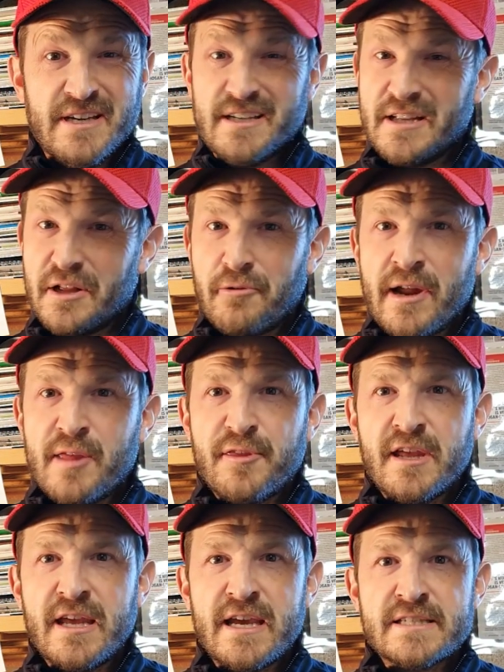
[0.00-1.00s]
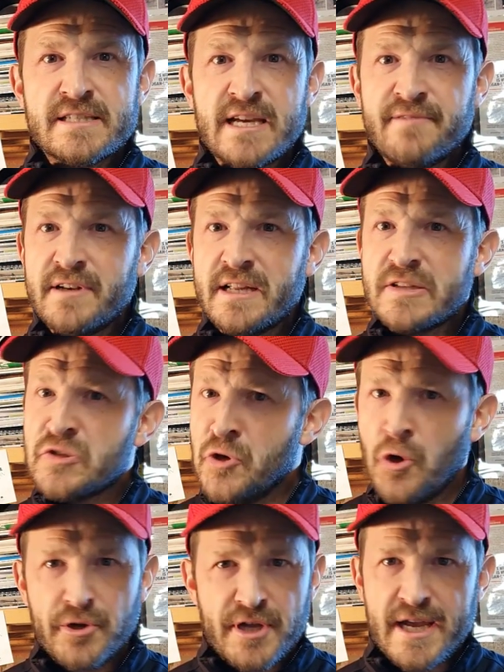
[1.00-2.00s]
The great thing is, Stephen, it's
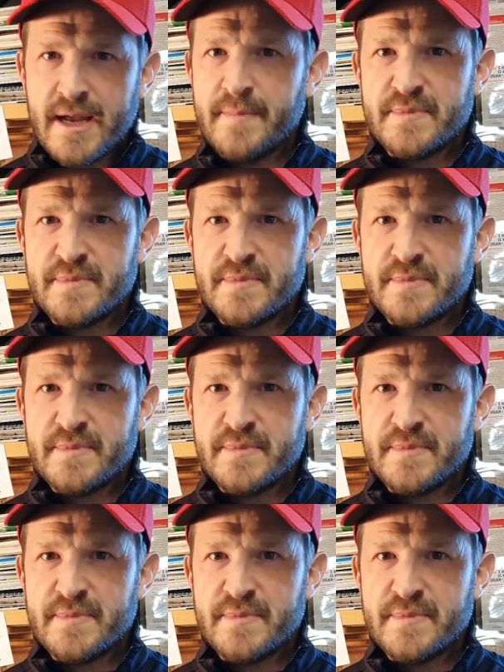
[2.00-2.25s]
not your hip